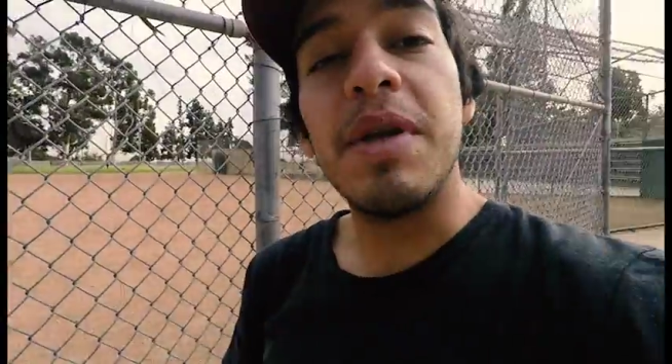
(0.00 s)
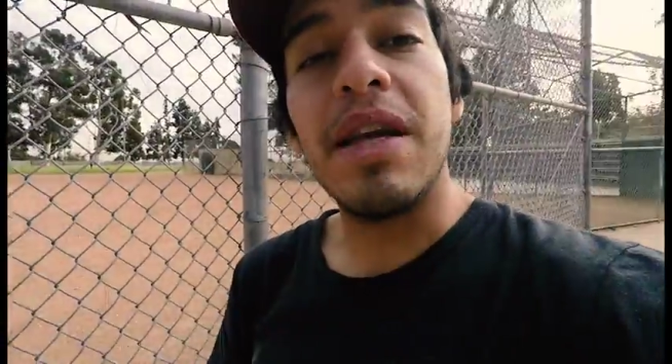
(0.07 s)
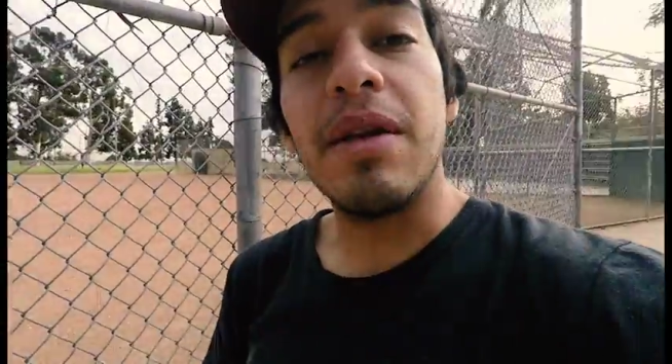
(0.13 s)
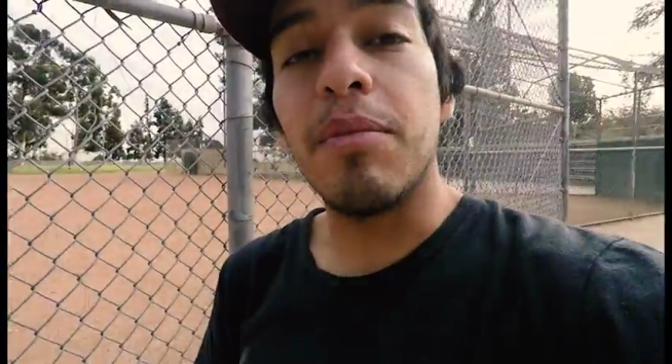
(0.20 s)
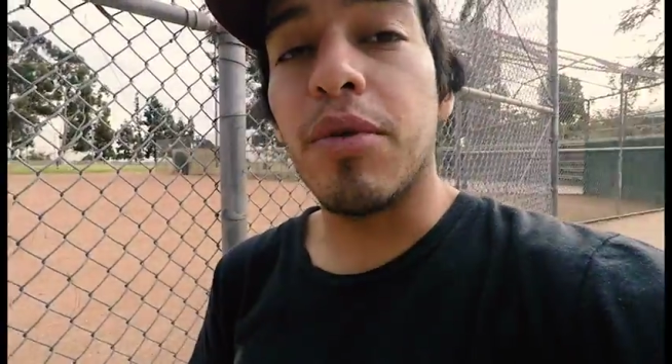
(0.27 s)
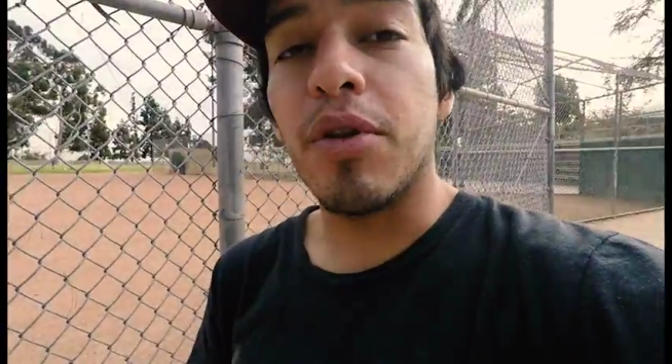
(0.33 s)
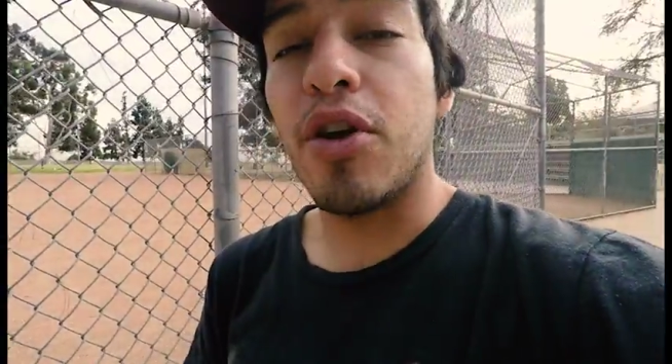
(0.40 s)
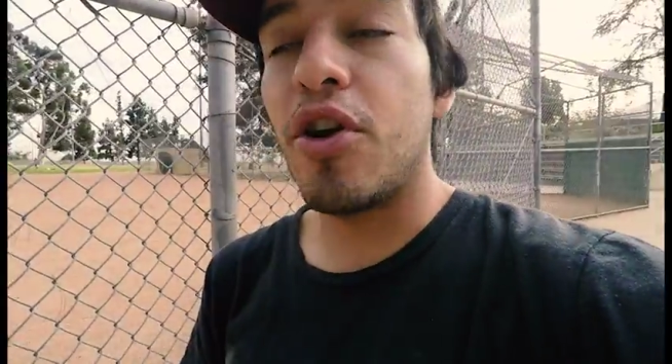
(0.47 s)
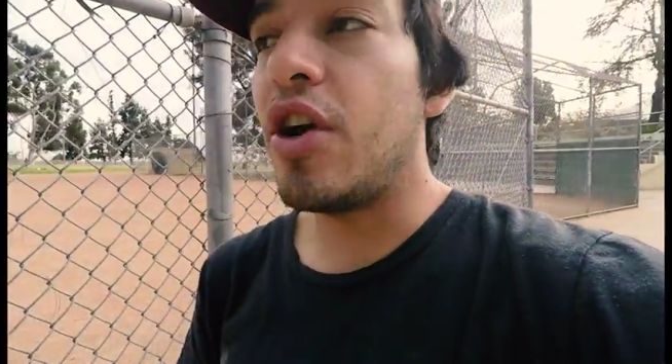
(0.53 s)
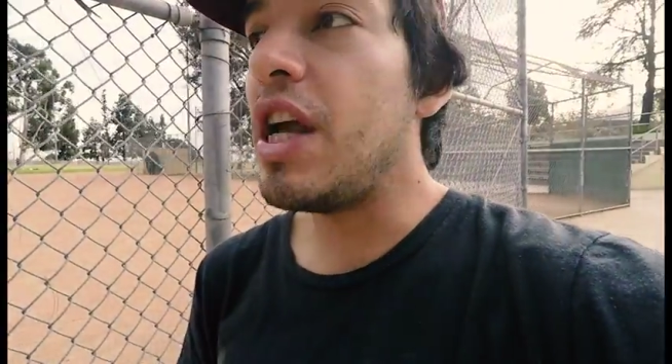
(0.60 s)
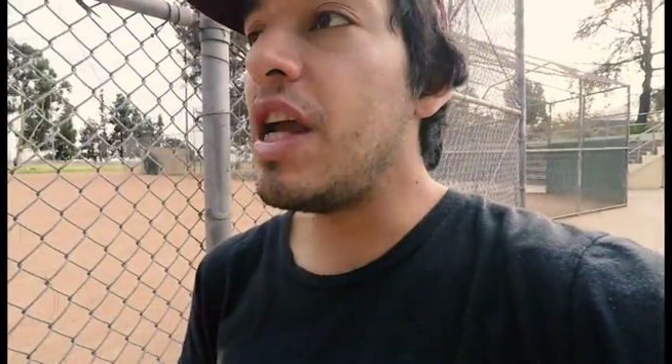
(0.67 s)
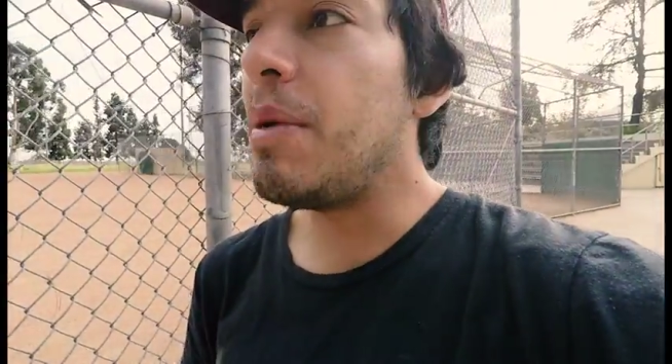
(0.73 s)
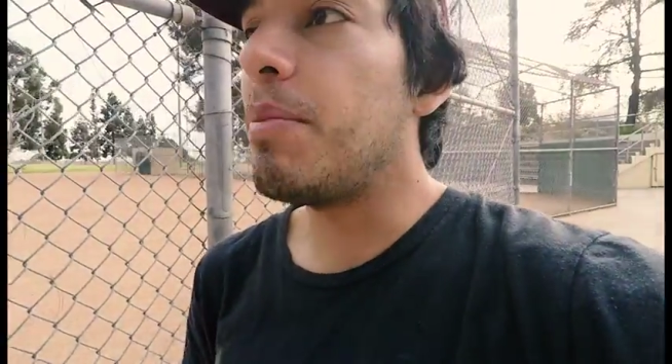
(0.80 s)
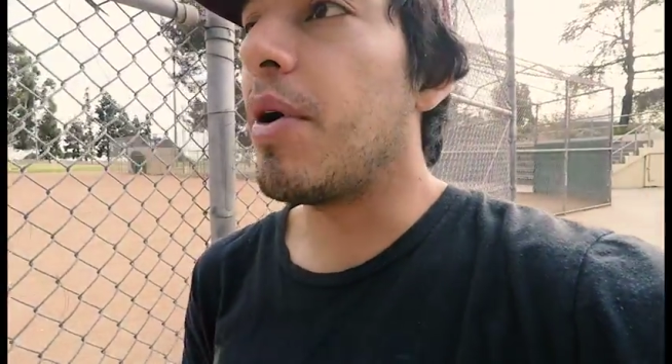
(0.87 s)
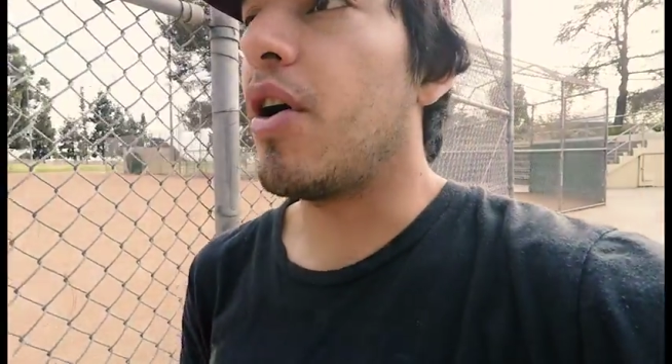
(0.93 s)
being
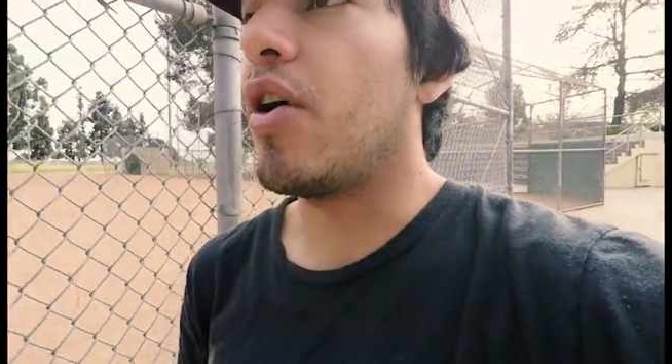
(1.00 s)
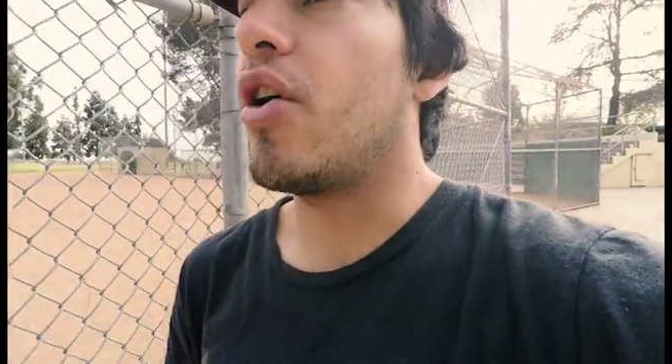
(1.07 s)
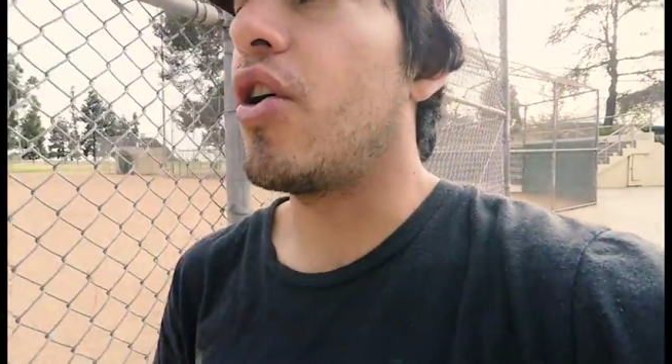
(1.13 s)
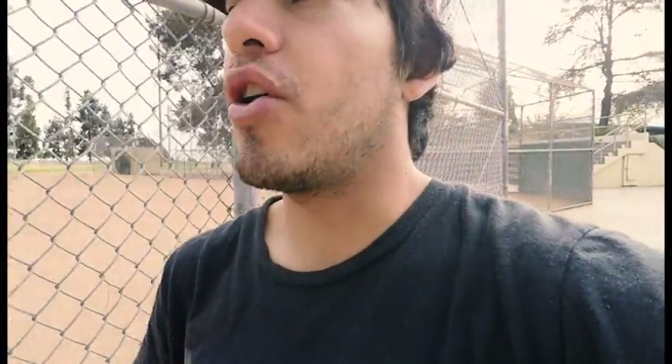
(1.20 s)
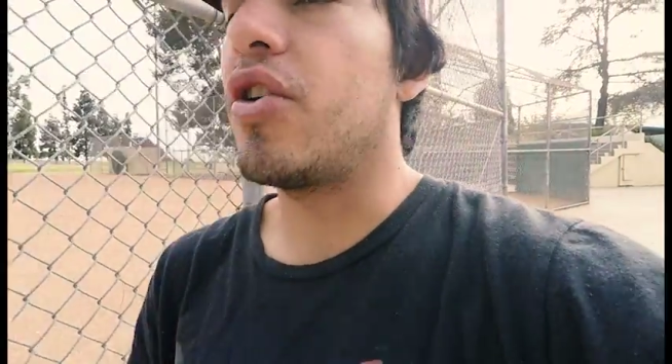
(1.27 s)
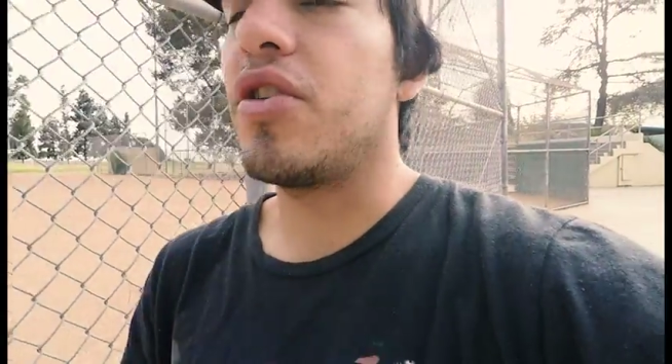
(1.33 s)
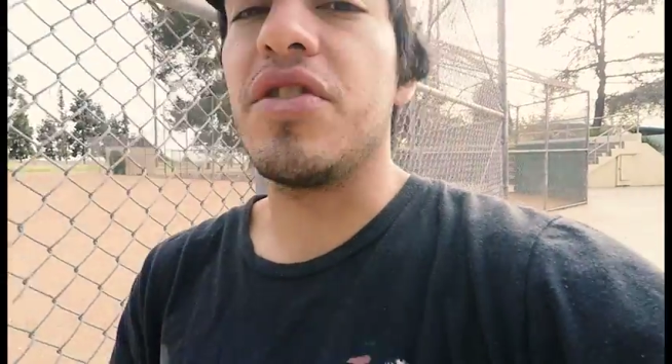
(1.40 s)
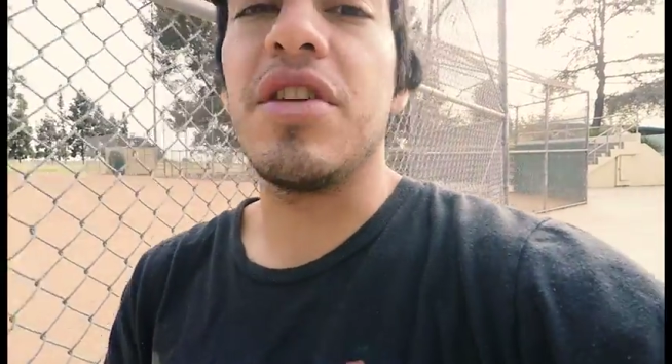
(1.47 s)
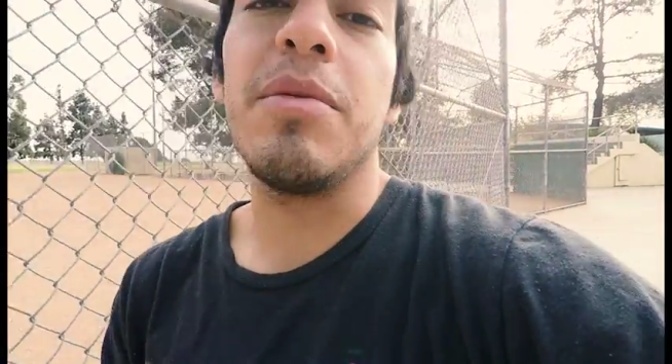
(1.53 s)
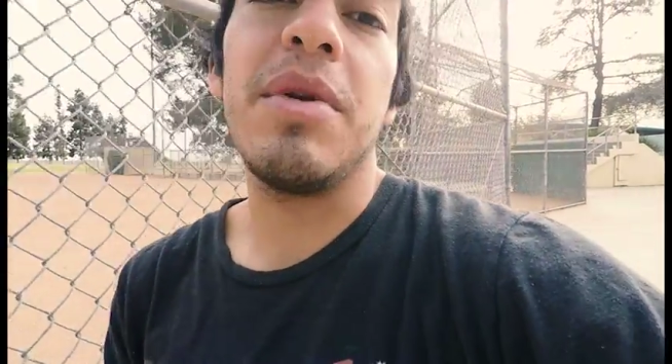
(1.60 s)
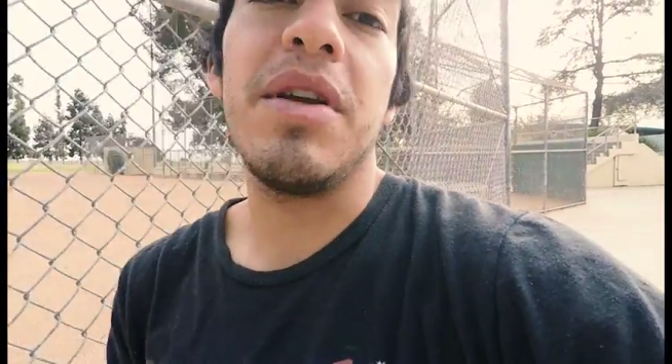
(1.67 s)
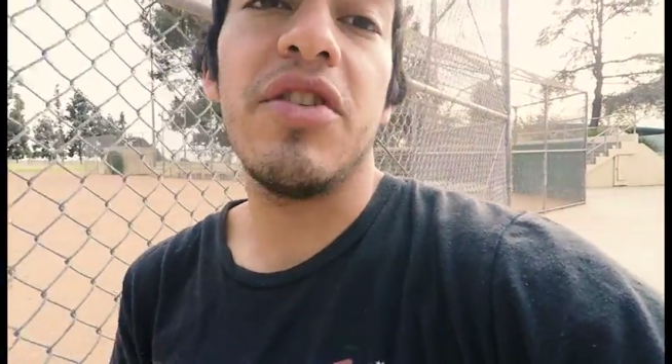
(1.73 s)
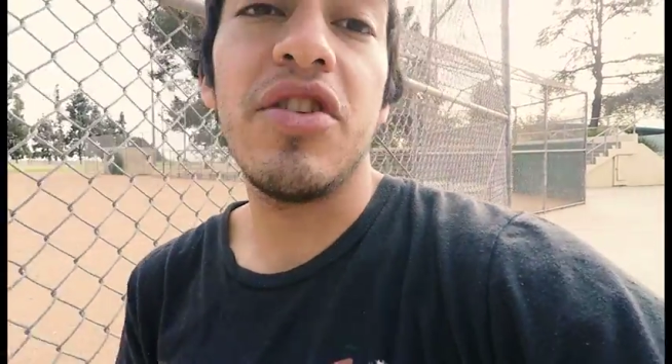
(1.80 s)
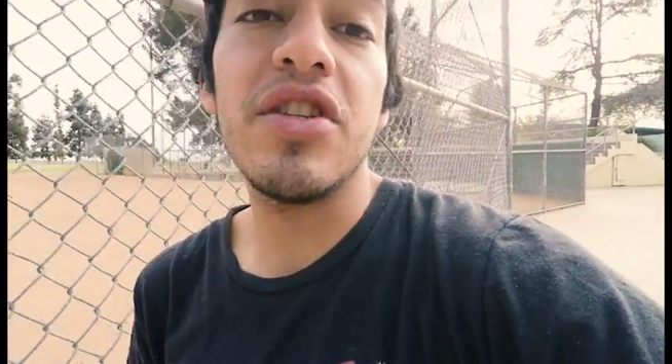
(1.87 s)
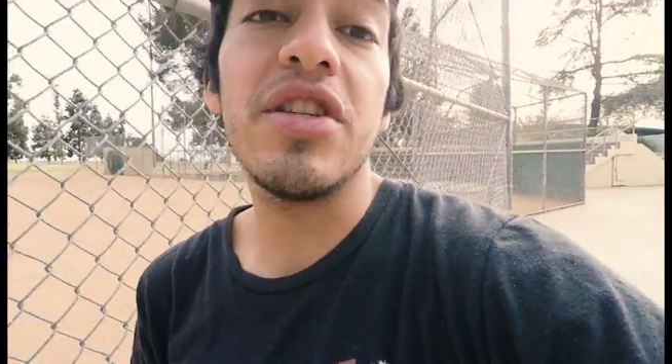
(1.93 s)
blurry, but
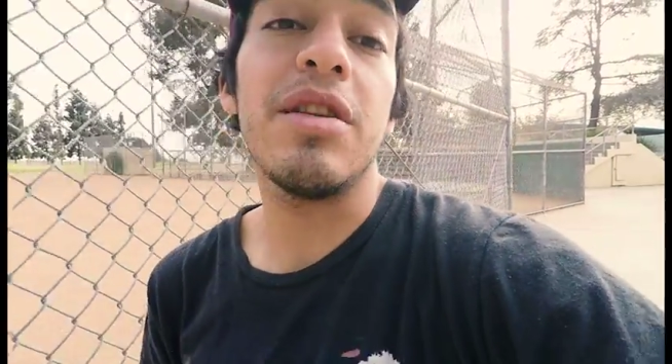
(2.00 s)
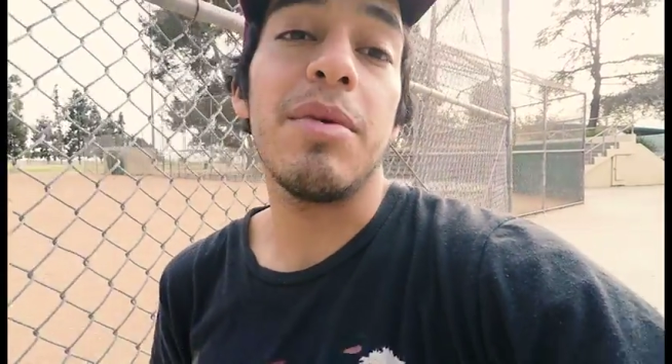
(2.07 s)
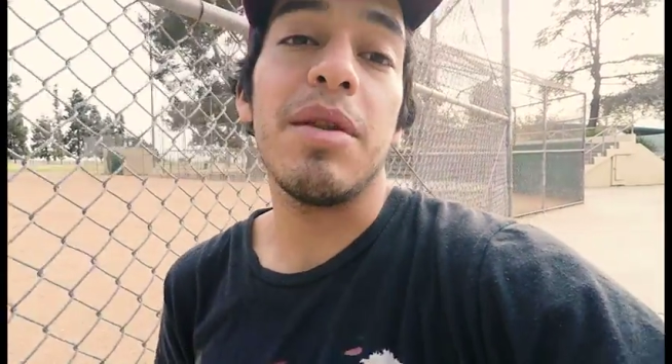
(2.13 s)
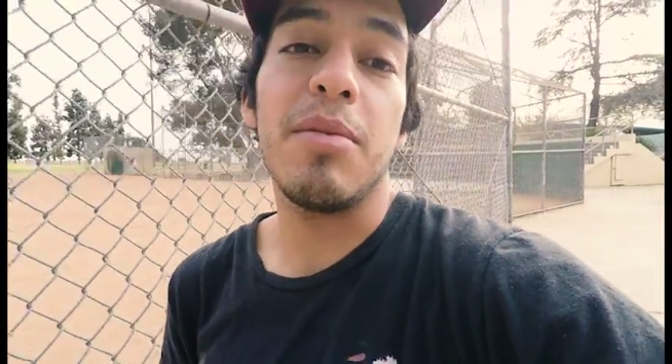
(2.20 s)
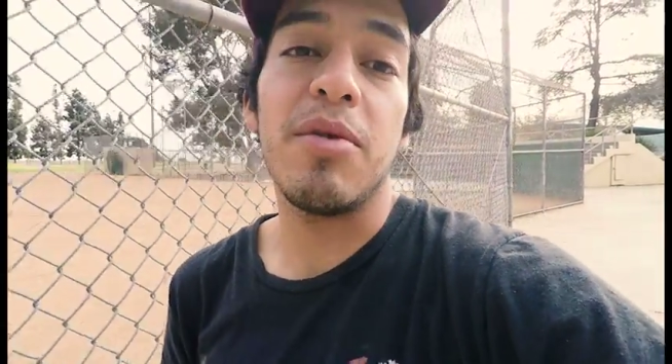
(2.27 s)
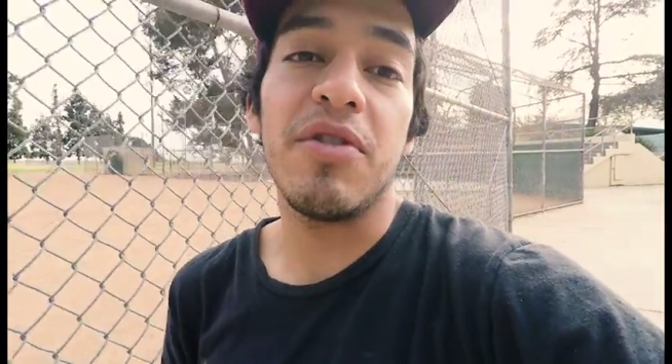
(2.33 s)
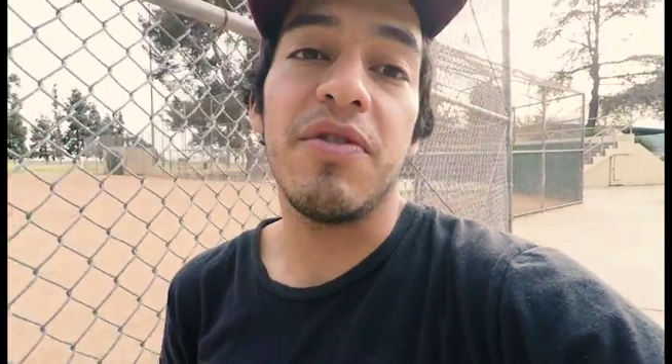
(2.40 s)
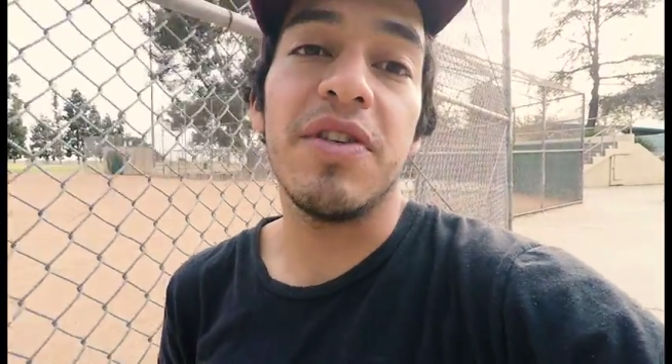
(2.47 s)
she's gonna be the most